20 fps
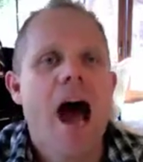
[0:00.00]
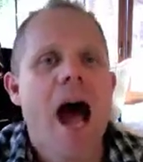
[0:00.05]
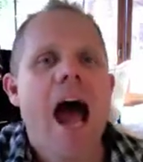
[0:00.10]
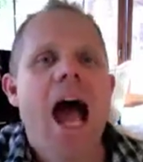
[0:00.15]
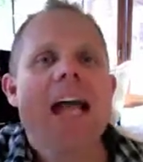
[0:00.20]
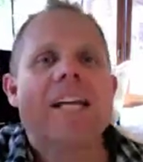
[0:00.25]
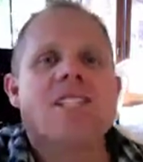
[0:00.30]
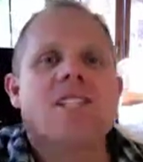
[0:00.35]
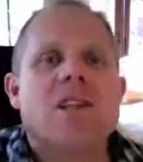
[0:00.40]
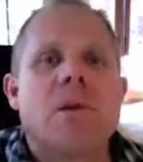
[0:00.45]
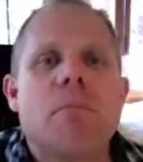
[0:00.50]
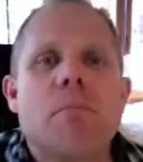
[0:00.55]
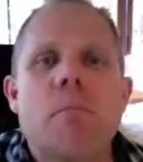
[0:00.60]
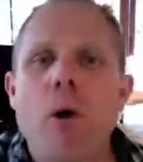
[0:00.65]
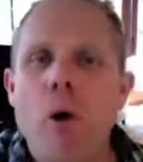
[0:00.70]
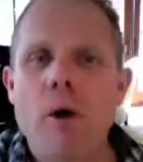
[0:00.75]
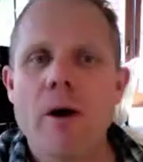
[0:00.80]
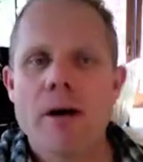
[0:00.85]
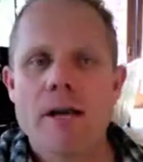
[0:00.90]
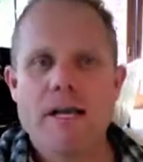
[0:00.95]
I
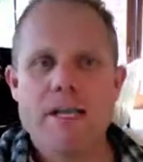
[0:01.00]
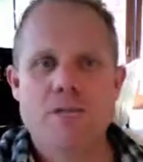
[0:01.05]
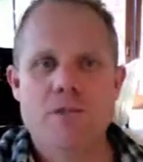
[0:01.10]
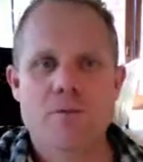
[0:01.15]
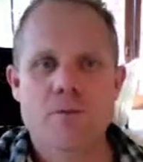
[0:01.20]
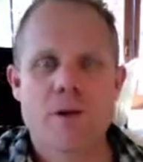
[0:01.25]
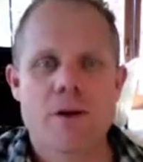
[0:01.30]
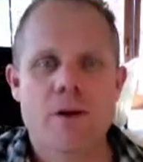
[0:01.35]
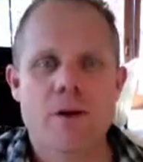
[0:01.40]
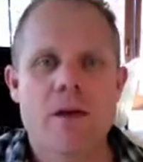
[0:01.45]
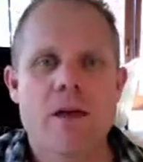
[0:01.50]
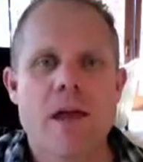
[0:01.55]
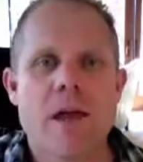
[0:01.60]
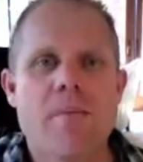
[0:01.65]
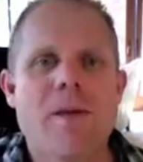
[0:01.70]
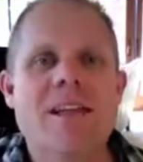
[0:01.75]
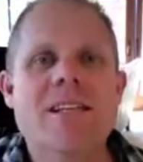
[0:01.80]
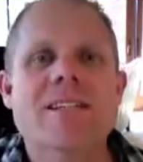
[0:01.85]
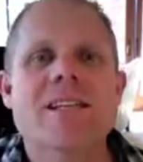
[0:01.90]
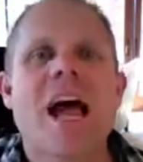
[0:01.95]
support Israel. It
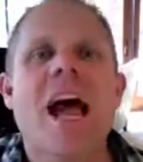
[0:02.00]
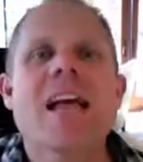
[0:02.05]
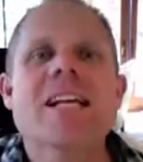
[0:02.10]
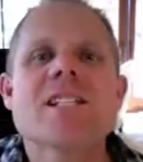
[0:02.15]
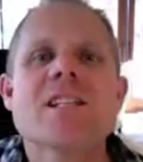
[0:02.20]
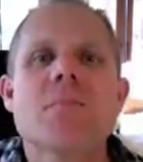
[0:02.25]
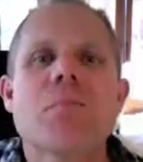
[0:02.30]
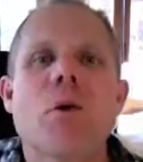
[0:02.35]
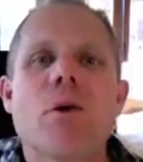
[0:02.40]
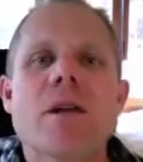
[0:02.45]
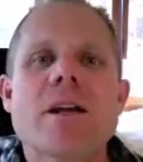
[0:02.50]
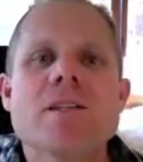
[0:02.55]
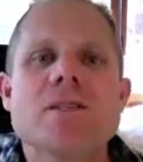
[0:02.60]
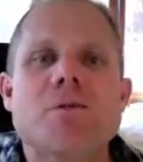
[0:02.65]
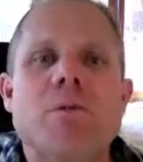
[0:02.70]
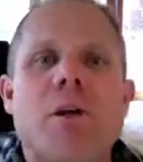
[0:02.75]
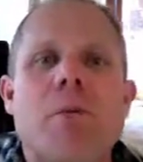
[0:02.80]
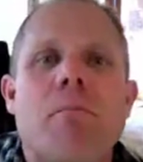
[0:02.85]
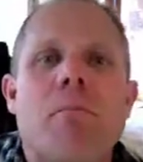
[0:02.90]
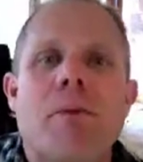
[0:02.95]
means I support
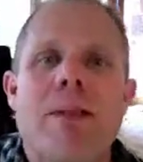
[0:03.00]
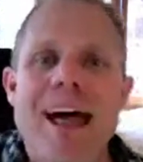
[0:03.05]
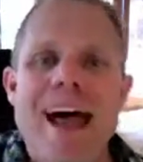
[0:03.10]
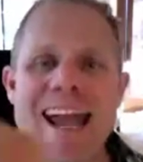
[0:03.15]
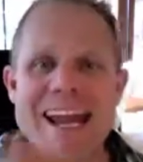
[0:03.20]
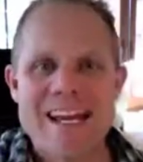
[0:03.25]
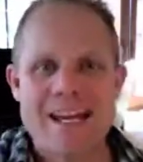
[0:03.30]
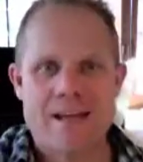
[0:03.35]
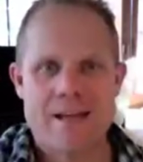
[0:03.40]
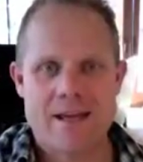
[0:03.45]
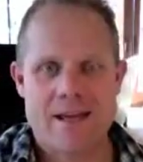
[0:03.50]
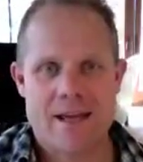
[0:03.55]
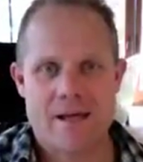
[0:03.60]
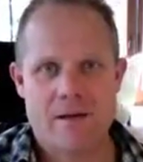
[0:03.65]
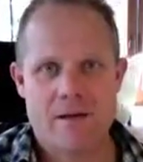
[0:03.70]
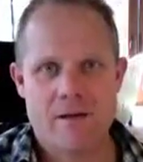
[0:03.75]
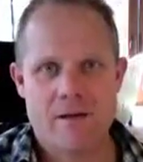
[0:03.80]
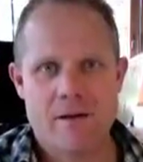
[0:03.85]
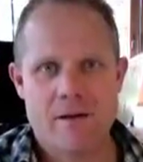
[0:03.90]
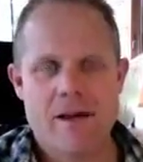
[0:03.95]
Israel blindly.
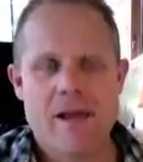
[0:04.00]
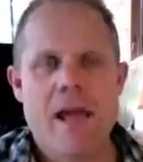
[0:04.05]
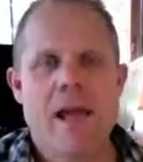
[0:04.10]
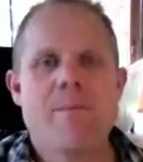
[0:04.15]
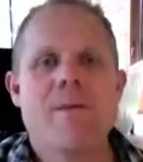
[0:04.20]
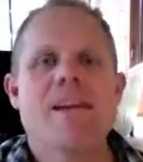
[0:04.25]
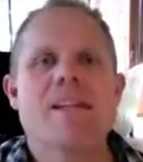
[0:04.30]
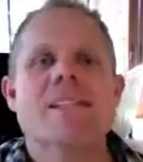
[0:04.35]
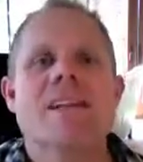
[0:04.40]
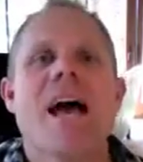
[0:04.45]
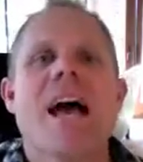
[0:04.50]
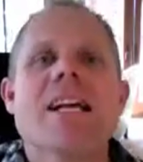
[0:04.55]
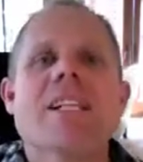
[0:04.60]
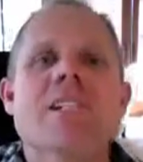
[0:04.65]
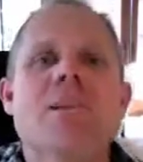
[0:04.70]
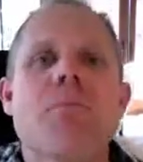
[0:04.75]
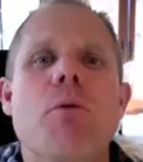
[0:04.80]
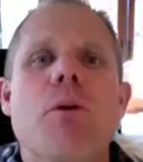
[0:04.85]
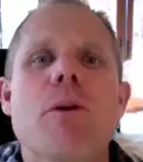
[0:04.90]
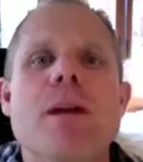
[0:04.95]
It means I
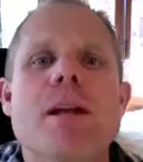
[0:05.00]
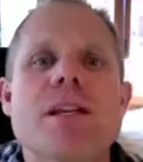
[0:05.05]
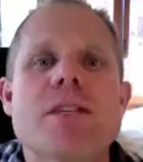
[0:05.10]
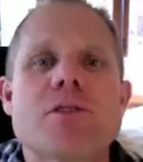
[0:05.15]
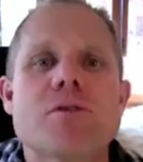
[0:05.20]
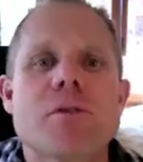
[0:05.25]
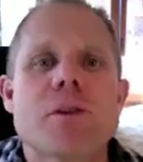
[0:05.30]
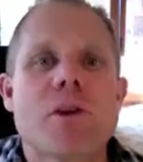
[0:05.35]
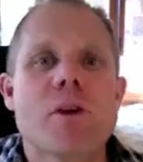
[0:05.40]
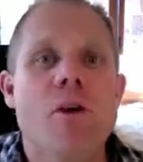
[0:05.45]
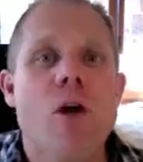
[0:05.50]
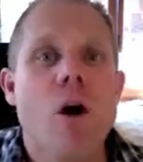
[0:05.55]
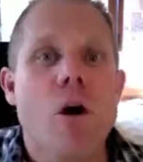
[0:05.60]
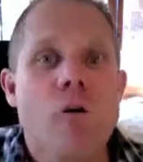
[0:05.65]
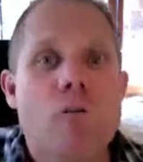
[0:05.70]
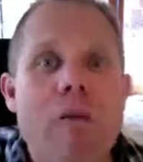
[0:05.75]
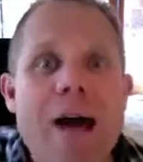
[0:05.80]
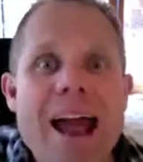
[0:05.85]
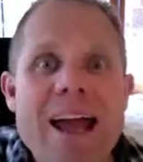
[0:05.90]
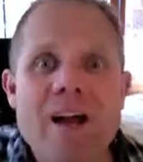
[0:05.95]
support Israel
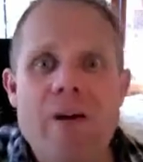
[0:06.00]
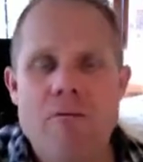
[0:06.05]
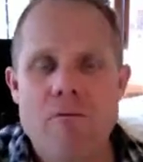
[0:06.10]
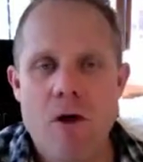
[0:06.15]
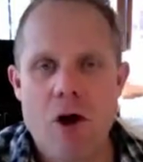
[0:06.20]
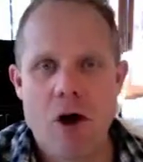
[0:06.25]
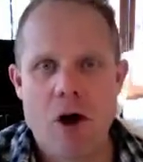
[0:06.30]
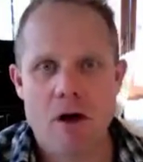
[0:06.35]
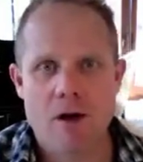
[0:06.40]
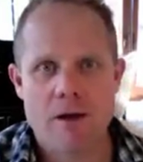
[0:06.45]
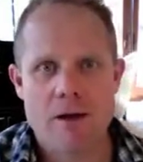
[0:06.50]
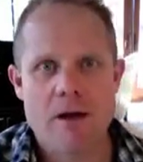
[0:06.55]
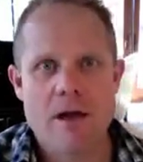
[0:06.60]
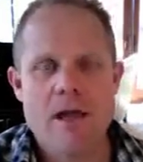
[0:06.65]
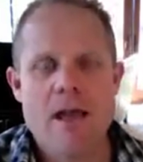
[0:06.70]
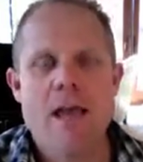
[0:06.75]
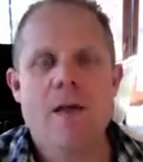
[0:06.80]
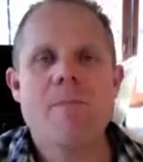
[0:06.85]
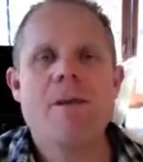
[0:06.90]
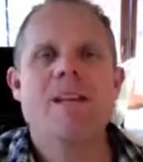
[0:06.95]
right or wrong.
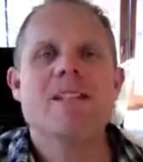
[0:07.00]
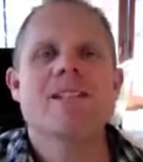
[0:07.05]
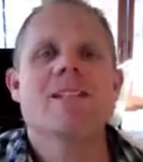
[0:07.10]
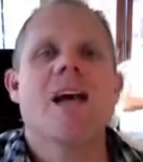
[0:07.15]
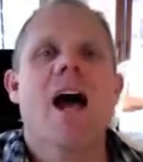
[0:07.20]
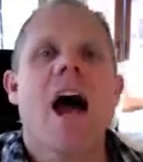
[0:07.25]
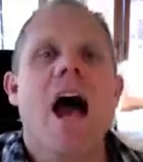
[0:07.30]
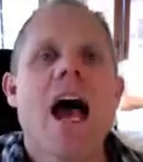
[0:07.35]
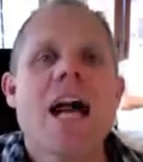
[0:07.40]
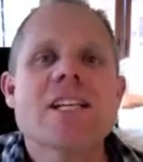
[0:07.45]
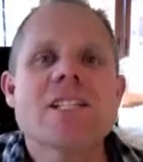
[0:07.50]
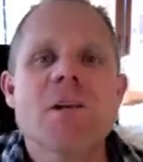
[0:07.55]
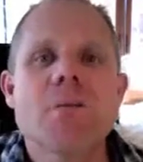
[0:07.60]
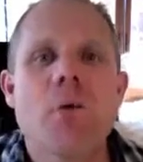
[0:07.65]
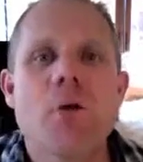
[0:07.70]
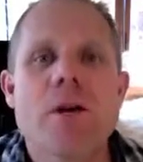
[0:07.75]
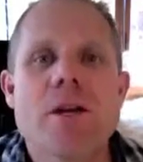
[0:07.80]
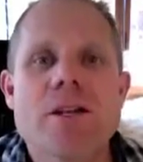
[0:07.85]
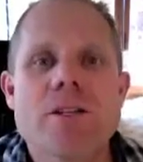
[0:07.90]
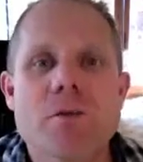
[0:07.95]
It means I
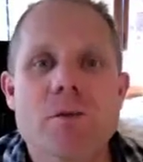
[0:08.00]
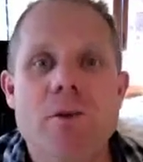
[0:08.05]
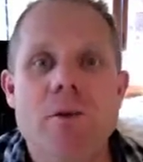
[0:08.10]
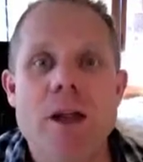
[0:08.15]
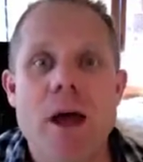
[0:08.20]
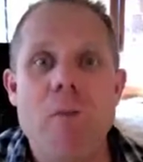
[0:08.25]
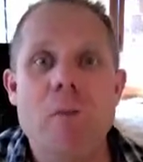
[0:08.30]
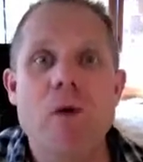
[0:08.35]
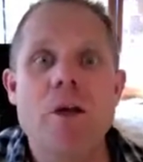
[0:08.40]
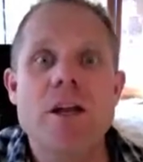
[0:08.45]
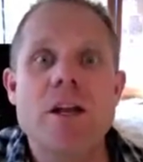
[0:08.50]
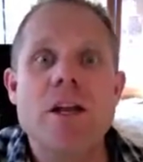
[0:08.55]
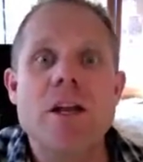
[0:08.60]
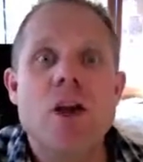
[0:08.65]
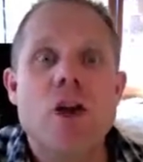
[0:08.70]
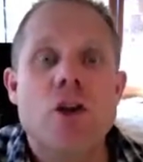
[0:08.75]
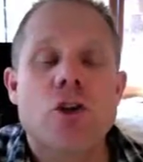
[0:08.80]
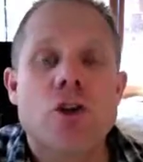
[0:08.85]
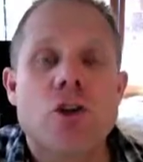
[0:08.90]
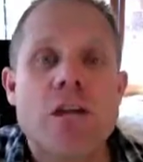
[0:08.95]
support Israel and I'm
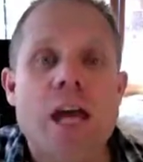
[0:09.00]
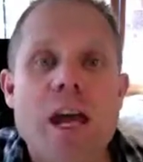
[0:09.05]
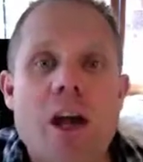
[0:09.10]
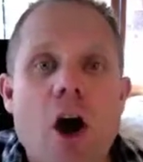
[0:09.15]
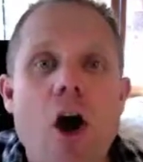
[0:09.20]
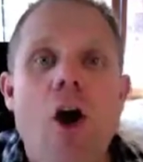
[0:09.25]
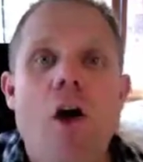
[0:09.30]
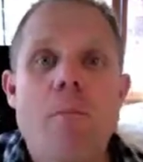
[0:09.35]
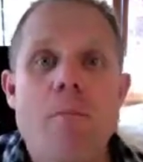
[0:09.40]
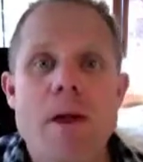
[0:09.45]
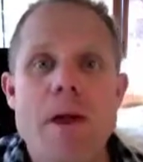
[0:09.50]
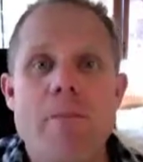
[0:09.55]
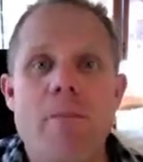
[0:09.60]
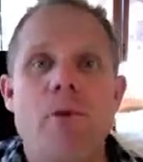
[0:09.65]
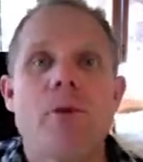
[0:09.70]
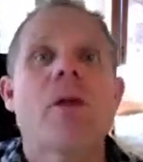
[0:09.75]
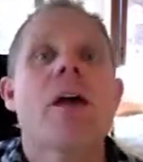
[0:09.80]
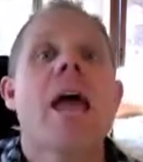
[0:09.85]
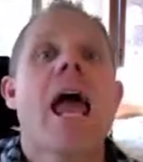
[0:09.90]
willing to take our people